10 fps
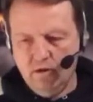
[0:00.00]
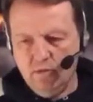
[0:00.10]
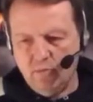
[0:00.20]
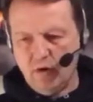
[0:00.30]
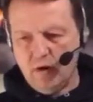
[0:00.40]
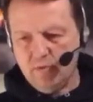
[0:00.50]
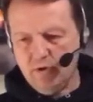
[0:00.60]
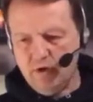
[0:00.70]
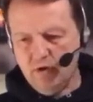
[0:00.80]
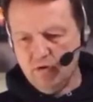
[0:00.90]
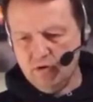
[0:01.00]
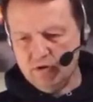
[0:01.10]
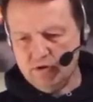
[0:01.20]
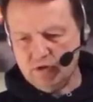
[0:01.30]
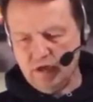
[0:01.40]
the property
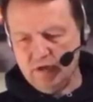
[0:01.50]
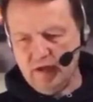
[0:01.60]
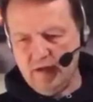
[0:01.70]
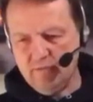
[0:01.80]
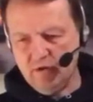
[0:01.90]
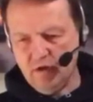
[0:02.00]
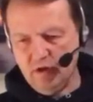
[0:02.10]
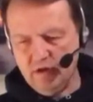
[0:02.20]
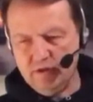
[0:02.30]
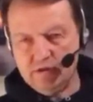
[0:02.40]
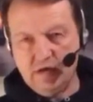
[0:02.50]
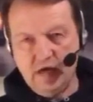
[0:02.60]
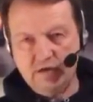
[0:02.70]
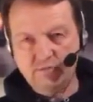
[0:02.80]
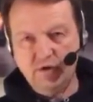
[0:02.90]
owner's son came along in his
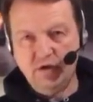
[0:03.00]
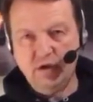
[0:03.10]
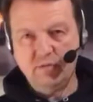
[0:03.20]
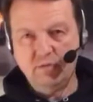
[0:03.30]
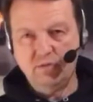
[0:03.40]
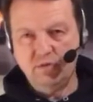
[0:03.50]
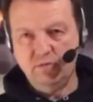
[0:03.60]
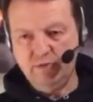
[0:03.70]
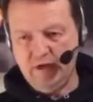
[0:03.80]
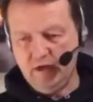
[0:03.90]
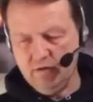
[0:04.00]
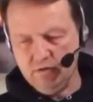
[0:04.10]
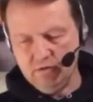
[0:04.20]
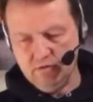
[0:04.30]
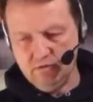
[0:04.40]
Dodge pickup and pulled me out, and